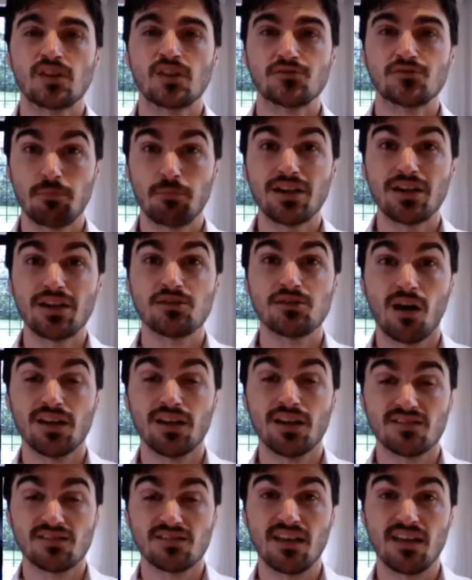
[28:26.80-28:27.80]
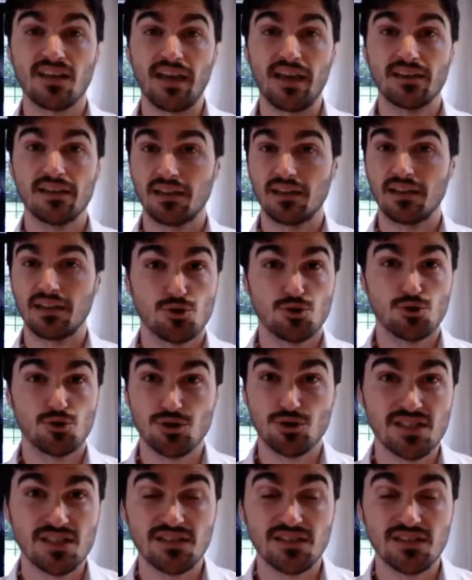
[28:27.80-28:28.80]
So the patient might say, and I'm
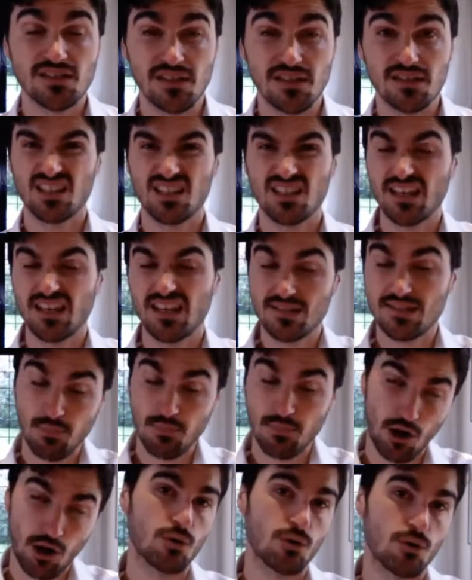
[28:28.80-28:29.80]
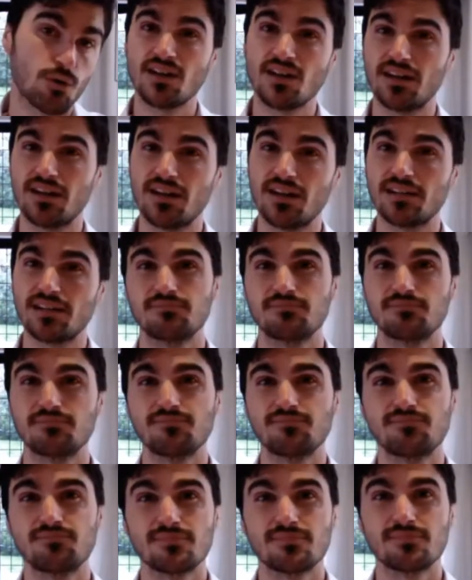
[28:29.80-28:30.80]
sure you've seen this, it's my whole left side.
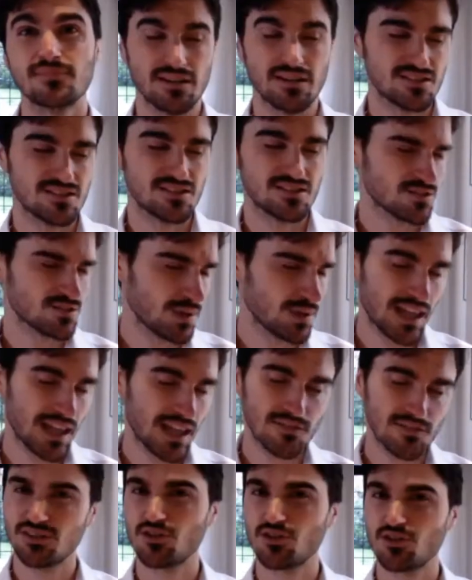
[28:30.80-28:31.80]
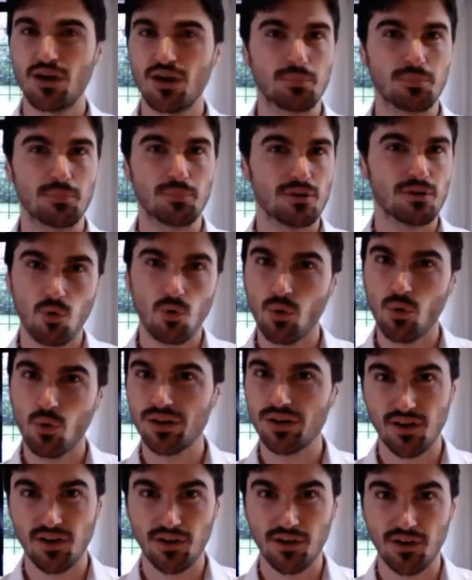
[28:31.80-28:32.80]
Yeah, it's just my left side's crap. It
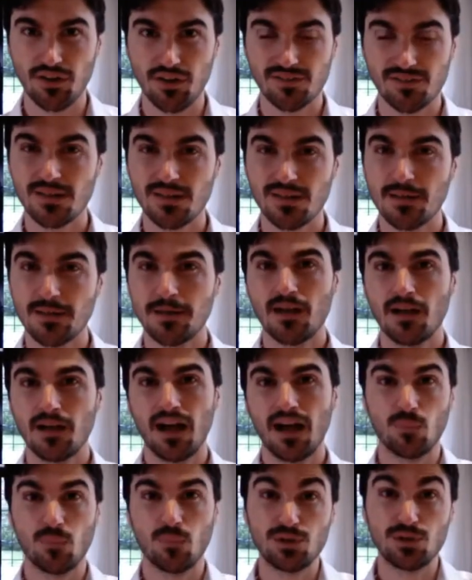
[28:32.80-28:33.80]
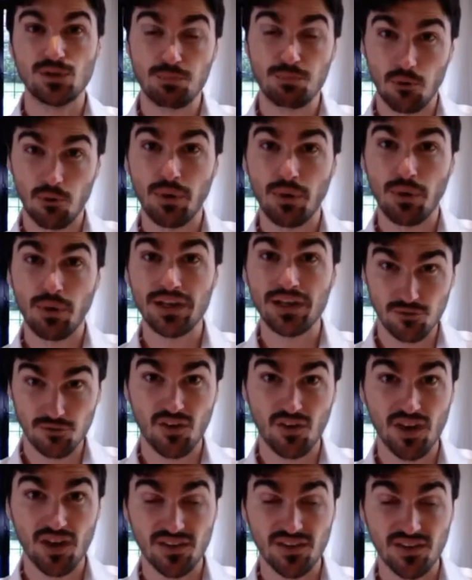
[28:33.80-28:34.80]
always hurts. And when you palpate,
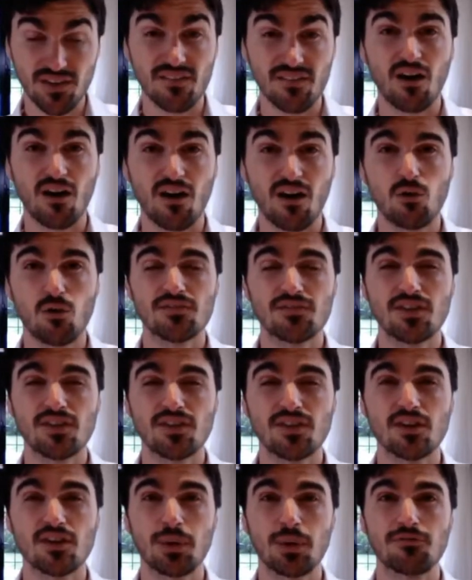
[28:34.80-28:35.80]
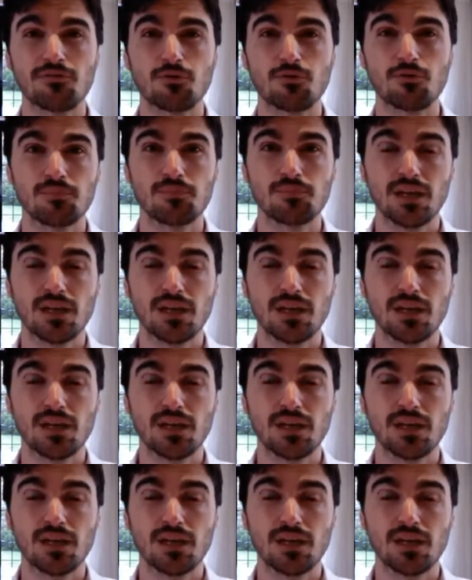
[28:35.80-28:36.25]
you'll find, yeah, that whole left side was painful.